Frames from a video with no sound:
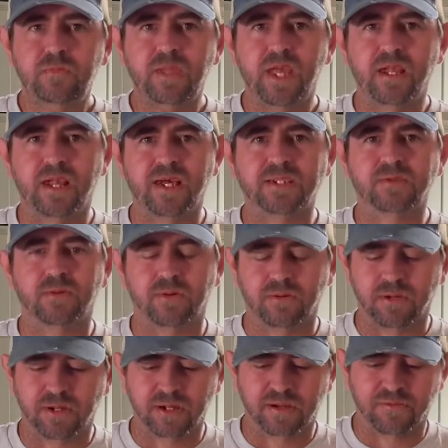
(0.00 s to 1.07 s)
And that's what
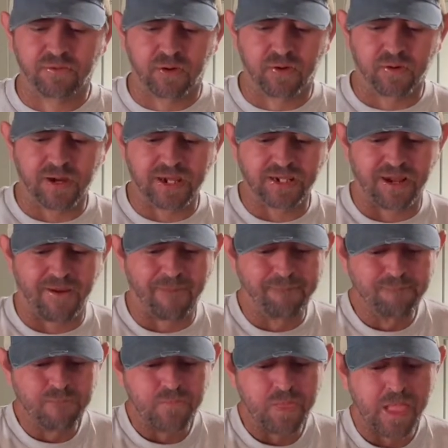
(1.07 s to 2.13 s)
we're looking for right there.
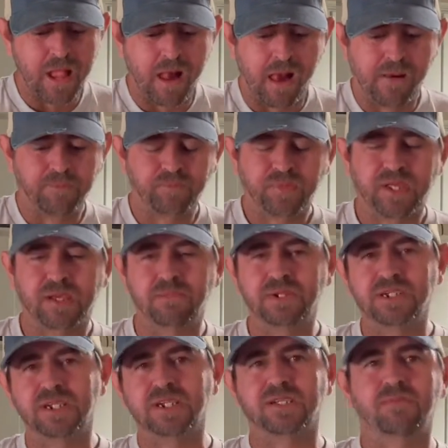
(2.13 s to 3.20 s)
Give
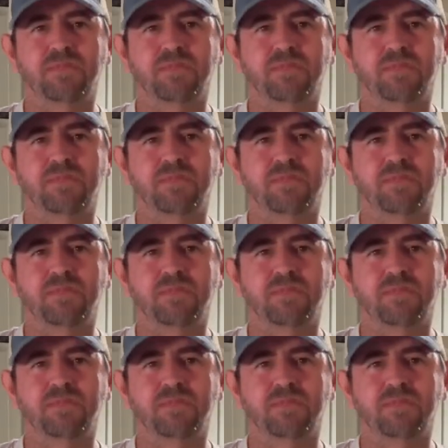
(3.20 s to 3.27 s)
me just